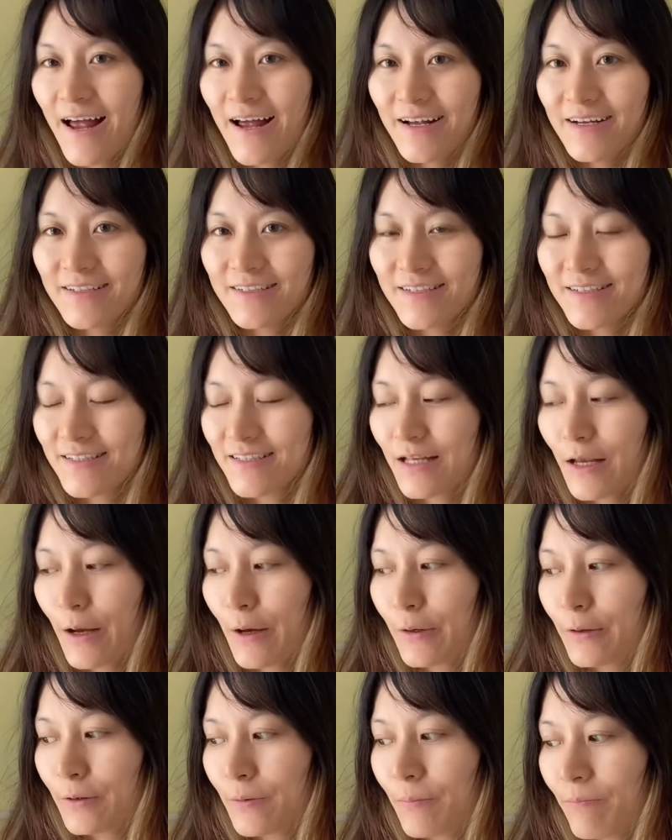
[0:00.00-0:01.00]

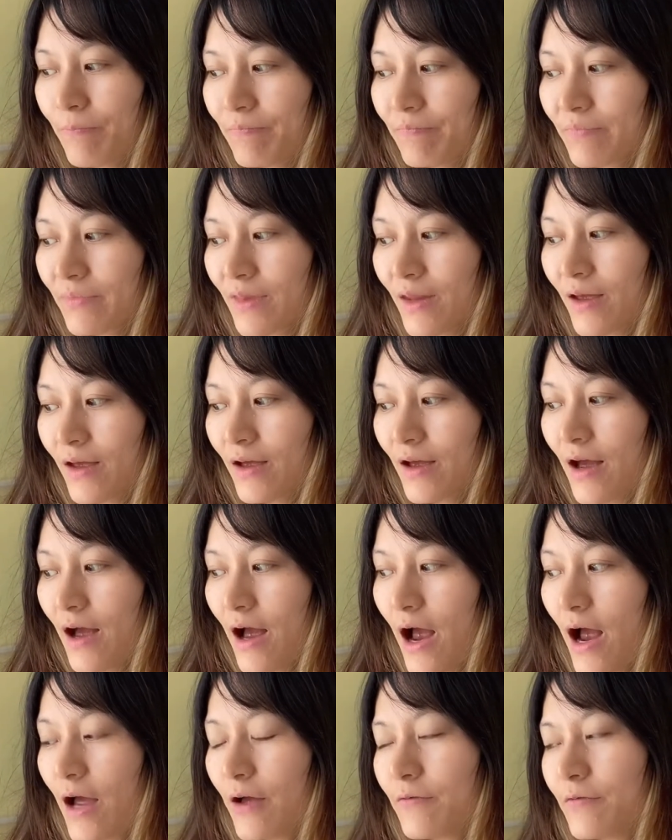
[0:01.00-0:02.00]
So,
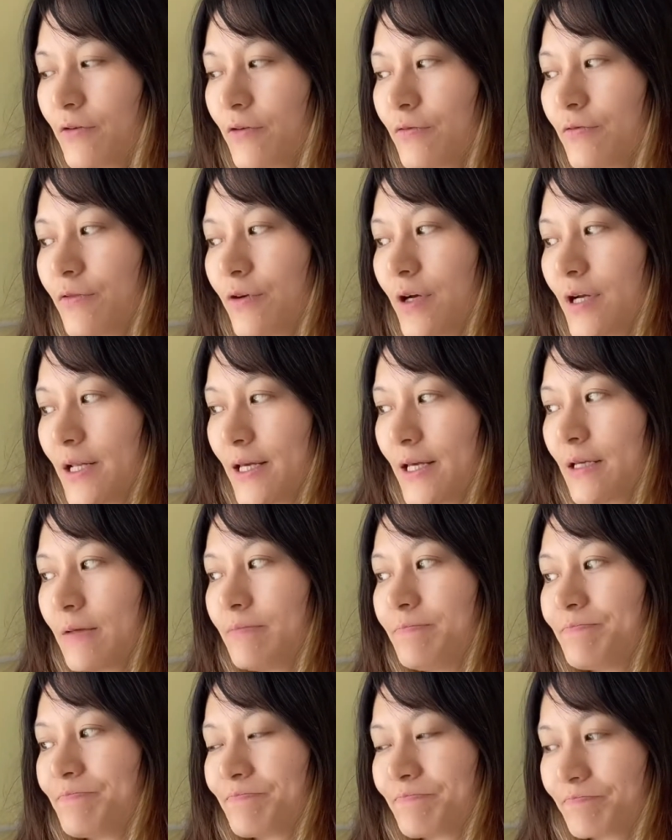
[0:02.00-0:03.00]
I feel really
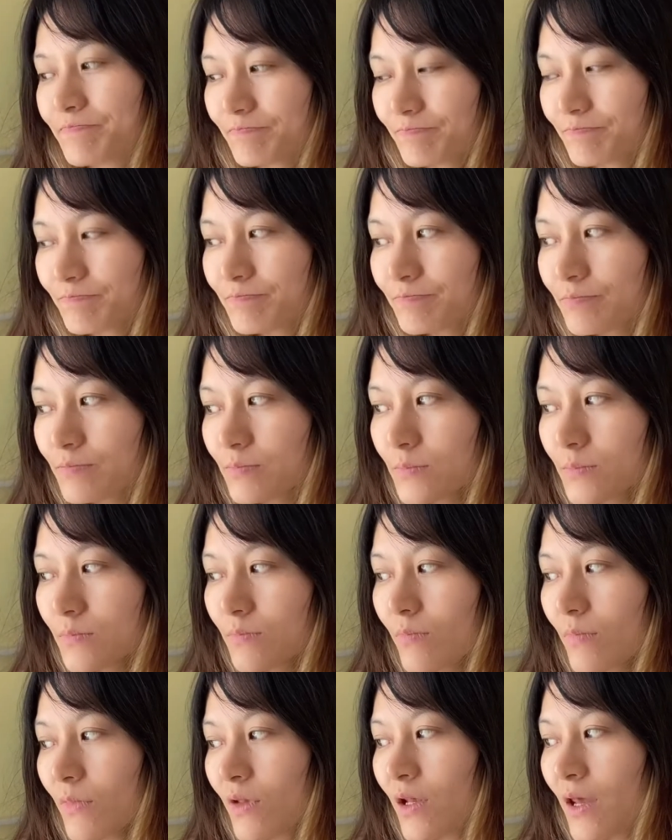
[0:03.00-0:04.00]

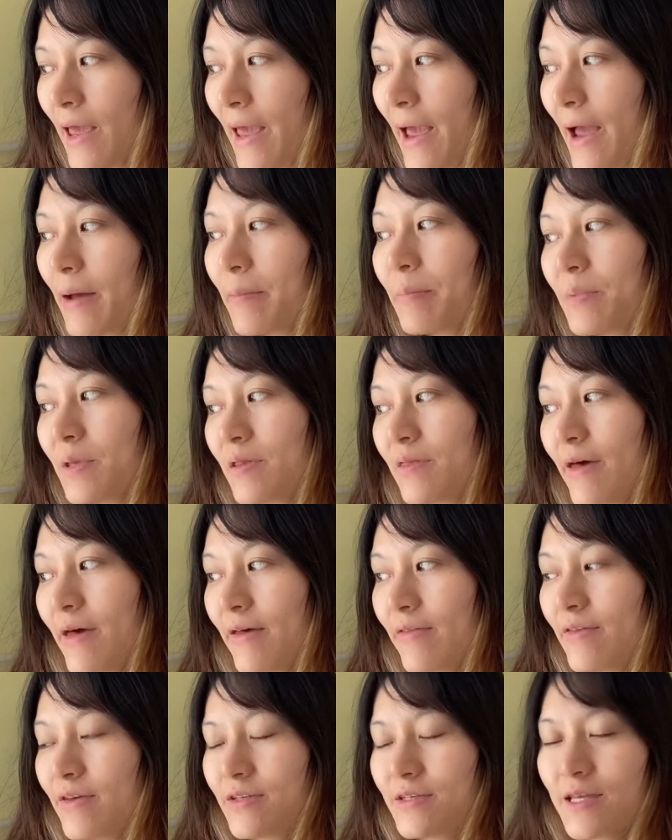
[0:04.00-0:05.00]
happy that
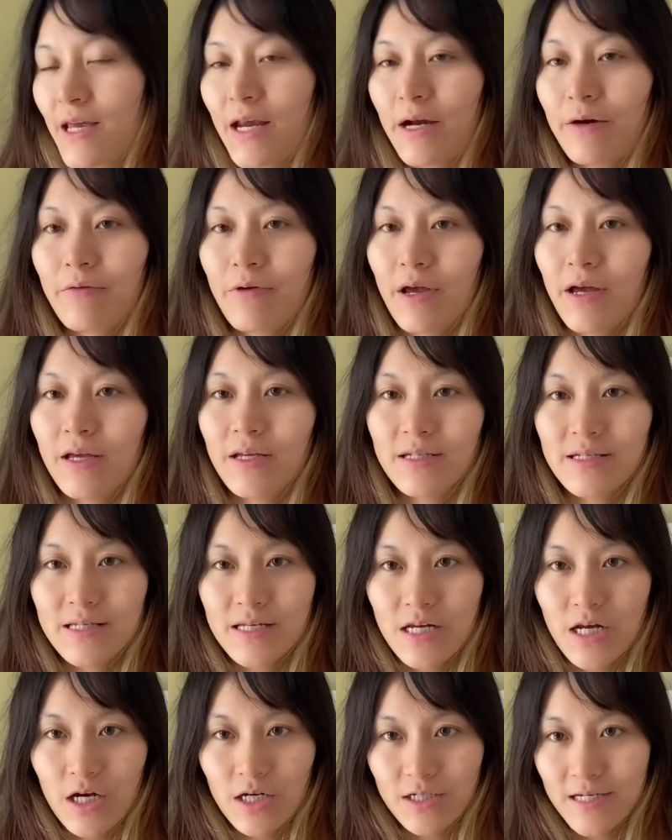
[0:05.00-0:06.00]
this area is
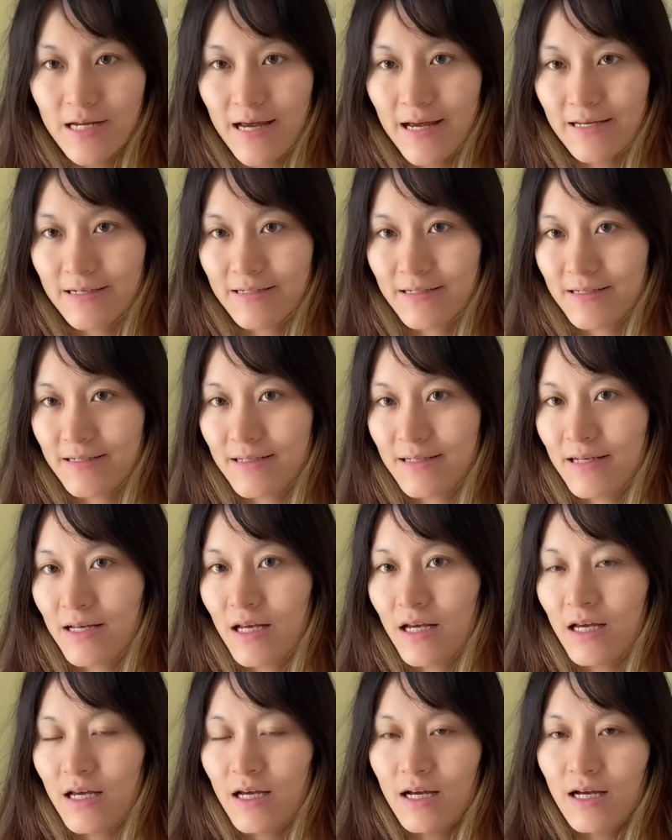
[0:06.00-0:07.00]
not as
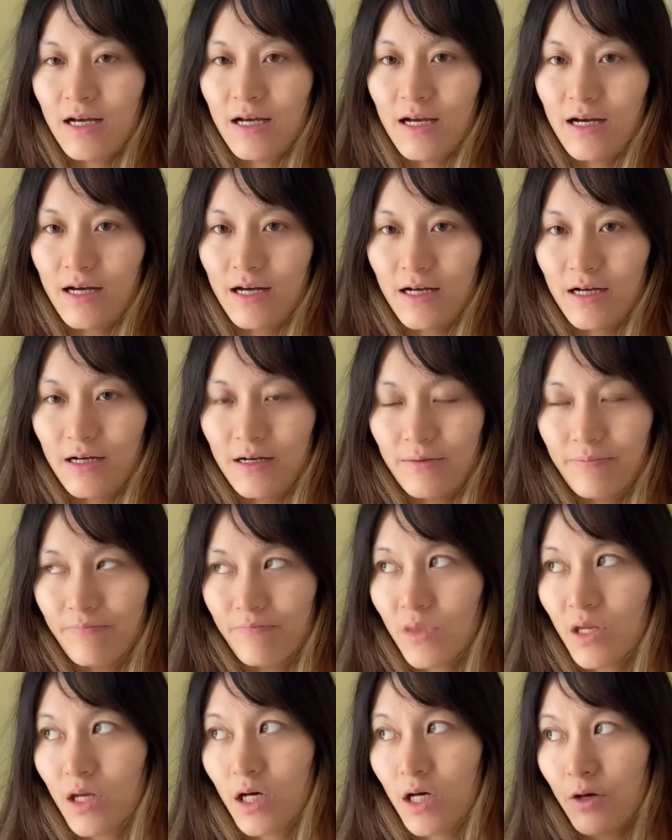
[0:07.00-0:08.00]

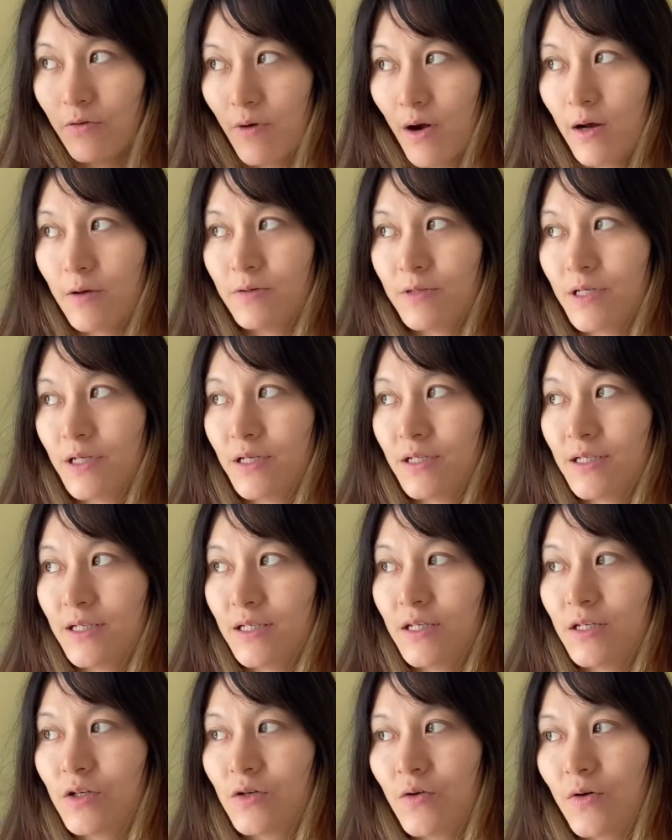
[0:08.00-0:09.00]
crowded
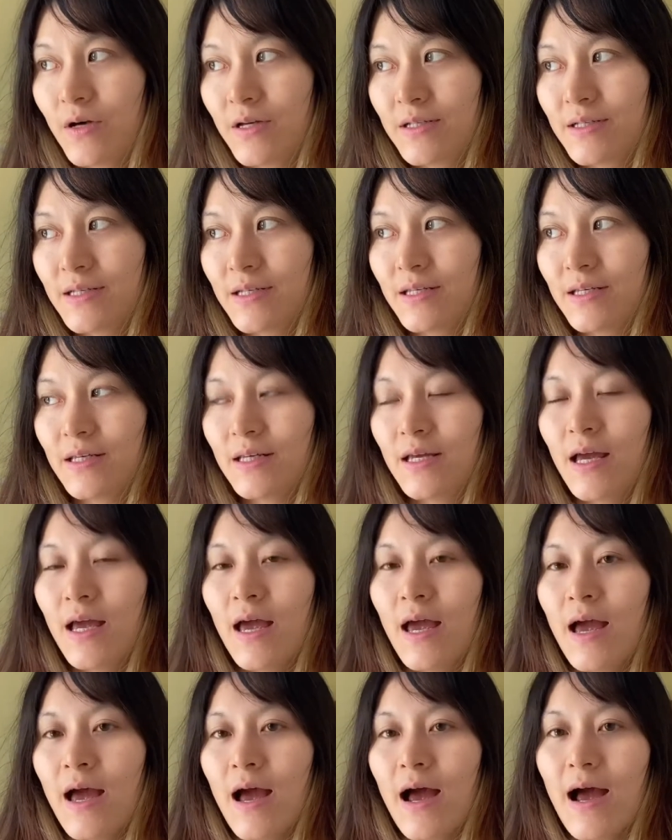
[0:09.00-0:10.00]
and noisy
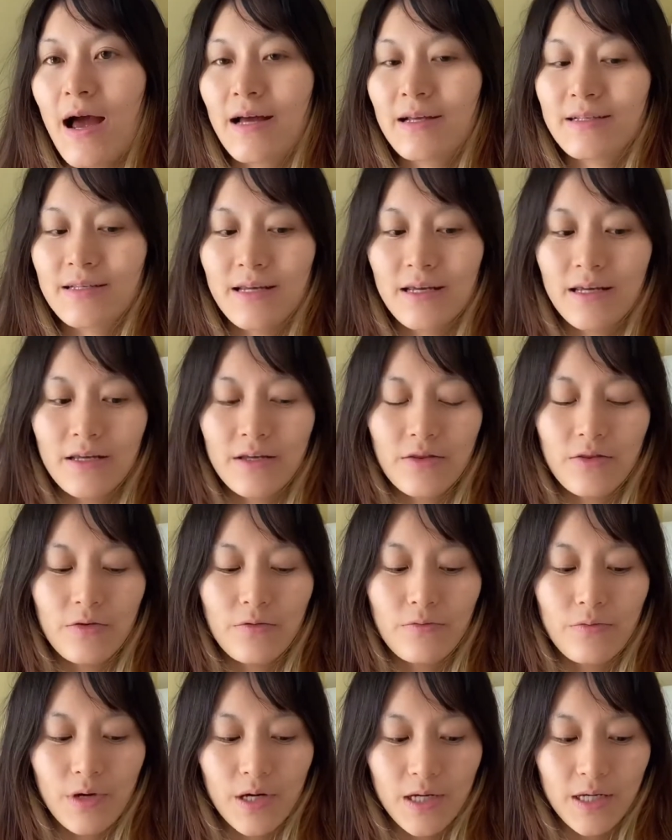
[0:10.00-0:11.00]
as in the
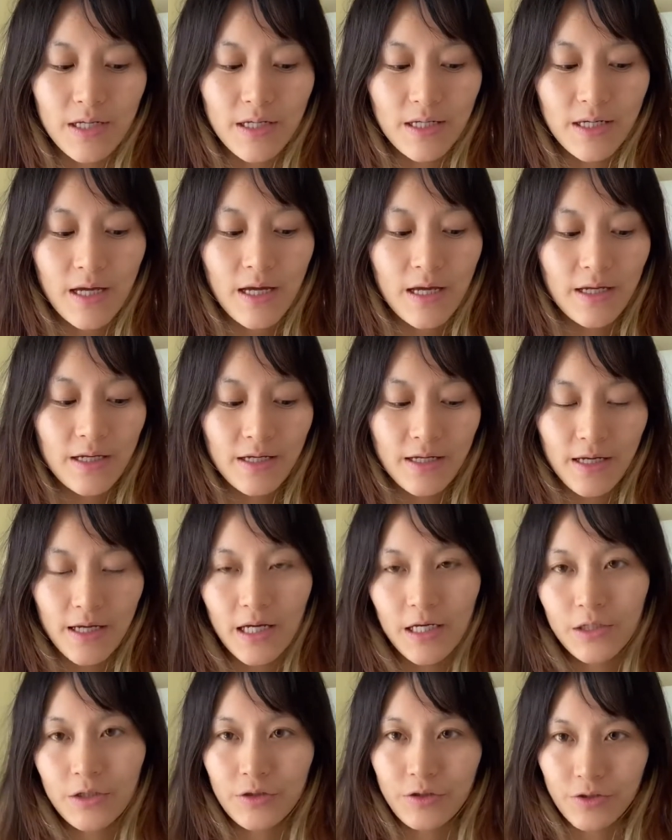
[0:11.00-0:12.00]
really
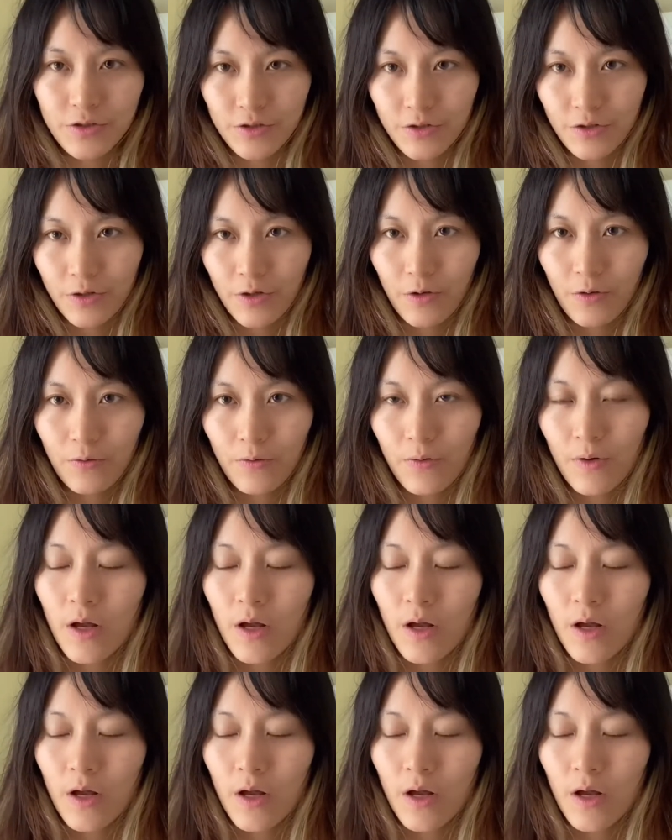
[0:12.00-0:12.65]
inner circle.